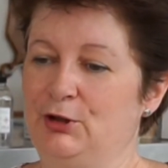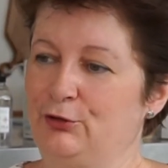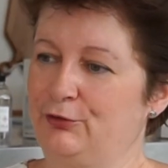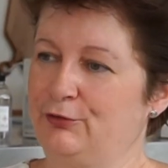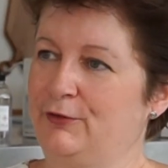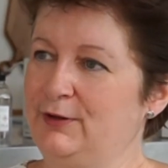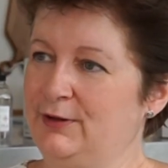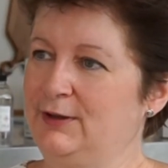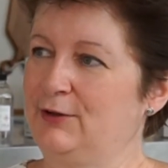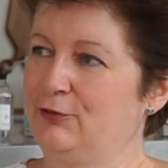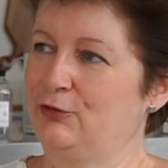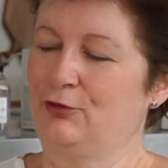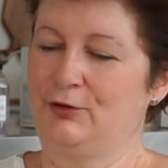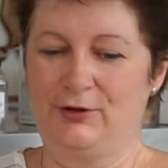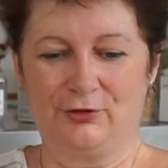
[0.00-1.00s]
funding that's
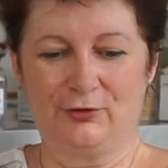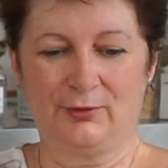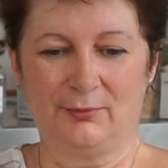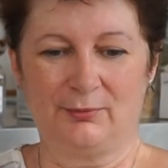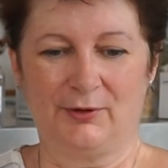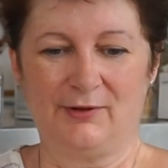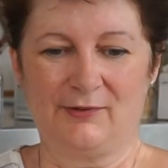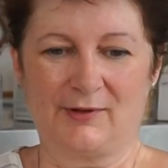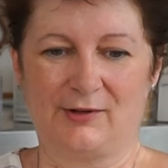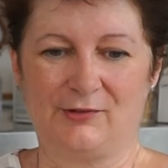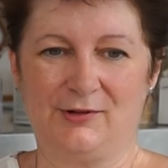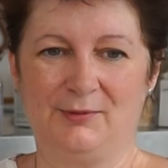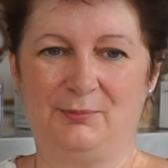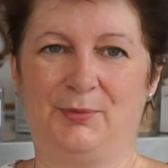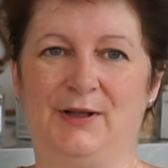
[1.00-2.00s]
gone into it, but it's
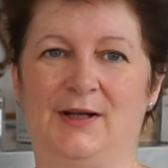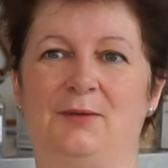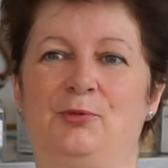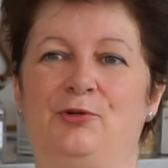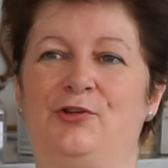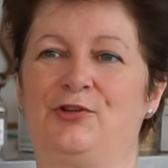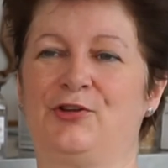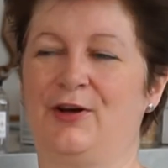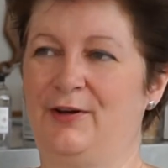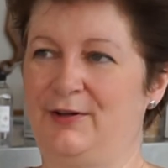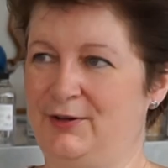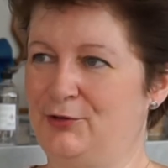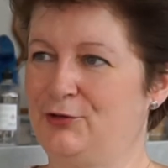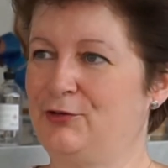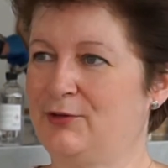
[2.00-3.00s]
actually been able to turn
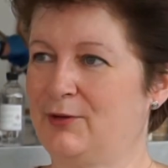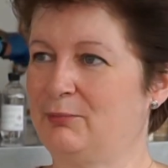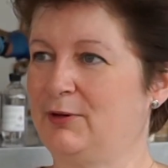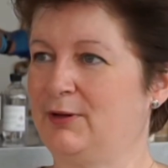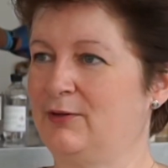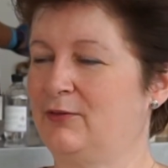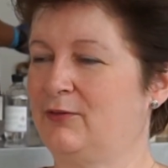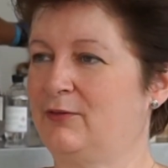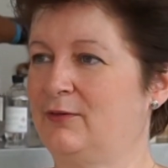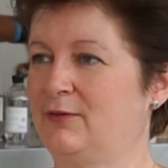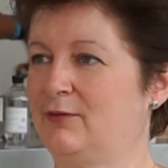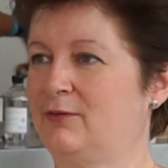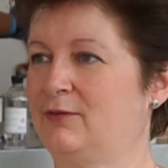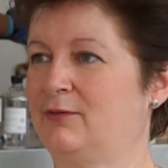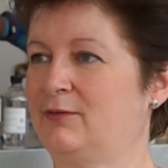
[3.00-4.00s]
into something
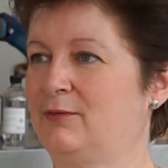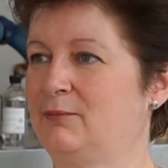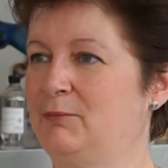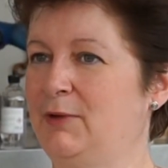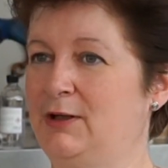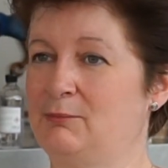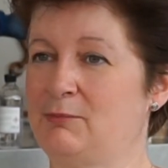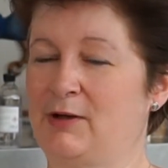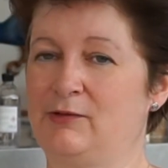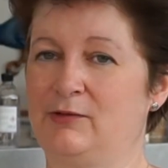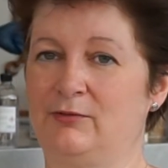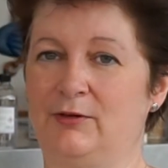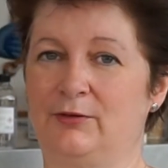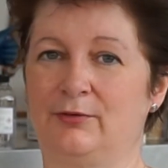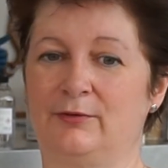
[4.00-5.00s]
that's made a
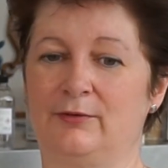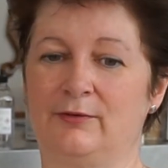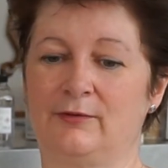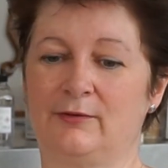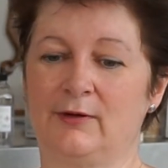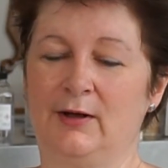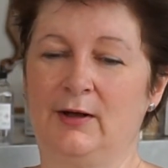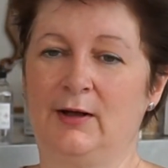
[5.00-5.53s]
massive difference.